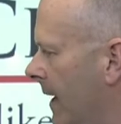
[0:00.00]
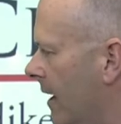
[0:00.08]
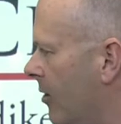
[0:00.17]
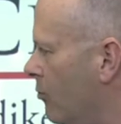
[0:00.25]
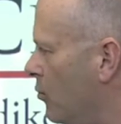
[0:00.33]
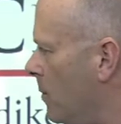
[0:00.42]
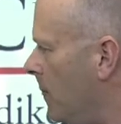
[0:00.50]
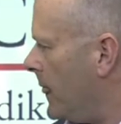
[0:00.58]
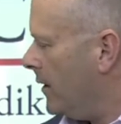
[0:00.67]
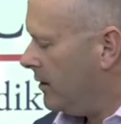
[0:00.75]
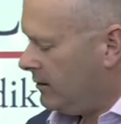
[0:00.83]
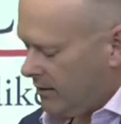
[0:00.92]
Um,
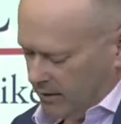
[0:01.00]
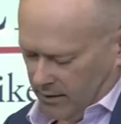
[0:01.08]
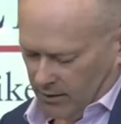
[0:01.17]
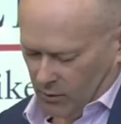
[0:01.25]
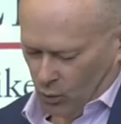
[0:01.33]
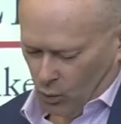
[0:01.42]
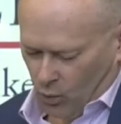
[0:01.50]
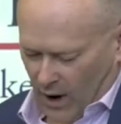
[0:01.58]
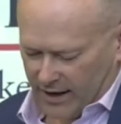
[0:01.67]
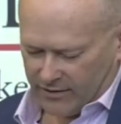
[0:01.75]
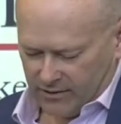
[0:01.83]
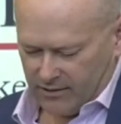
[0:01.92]

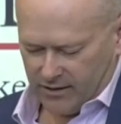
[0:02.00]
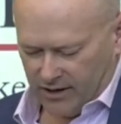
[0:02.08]
one of the,